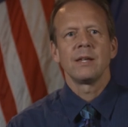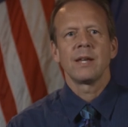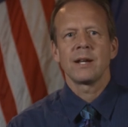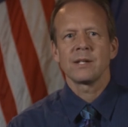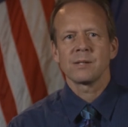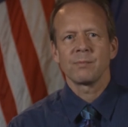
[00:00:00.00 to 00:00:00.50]

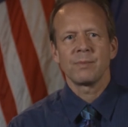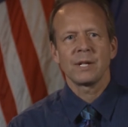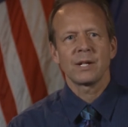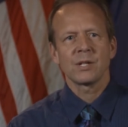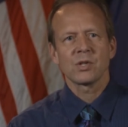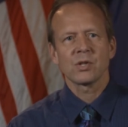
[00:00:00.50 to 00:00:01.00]
that is a
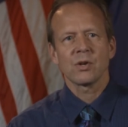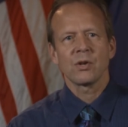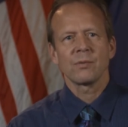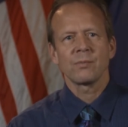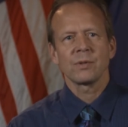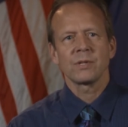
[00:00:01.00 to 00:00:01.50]
big
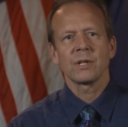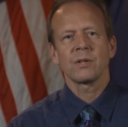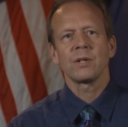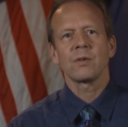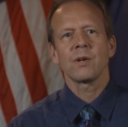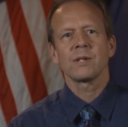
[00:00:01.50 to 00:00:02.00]
concern,
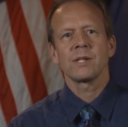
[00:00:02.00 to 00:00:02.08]
particularly across